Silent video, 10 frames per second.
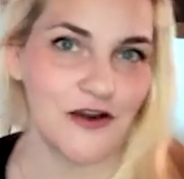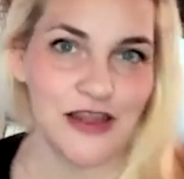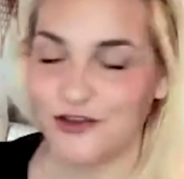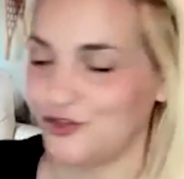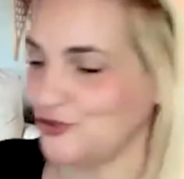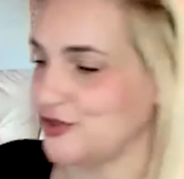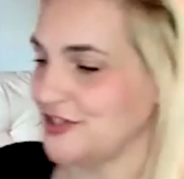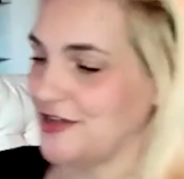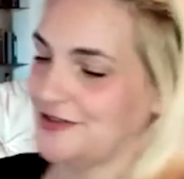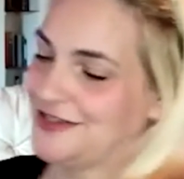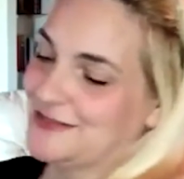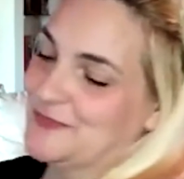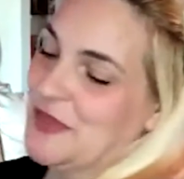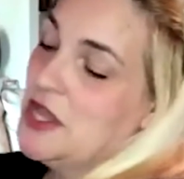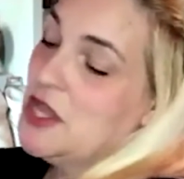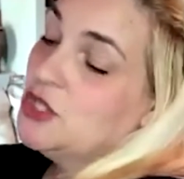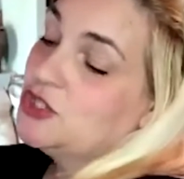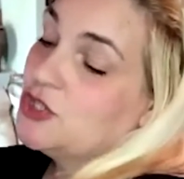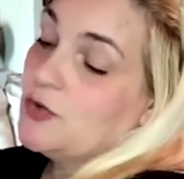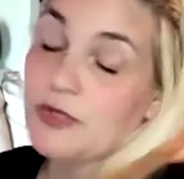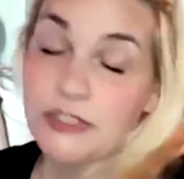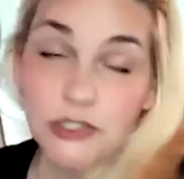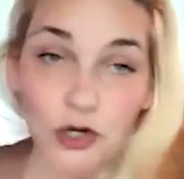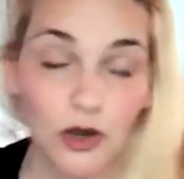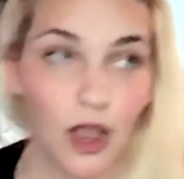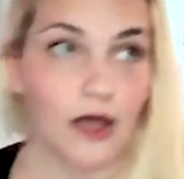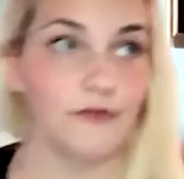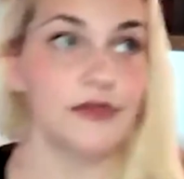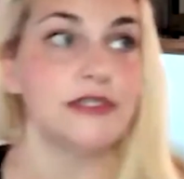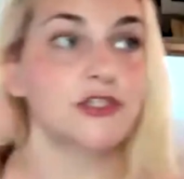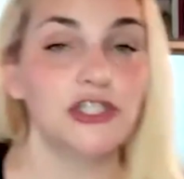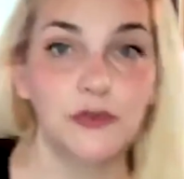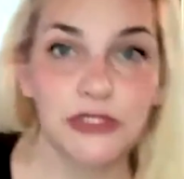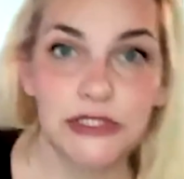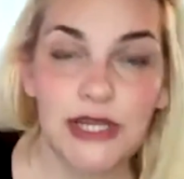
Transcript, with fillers: Ariana Sholes Douglas. So we went to her office and she was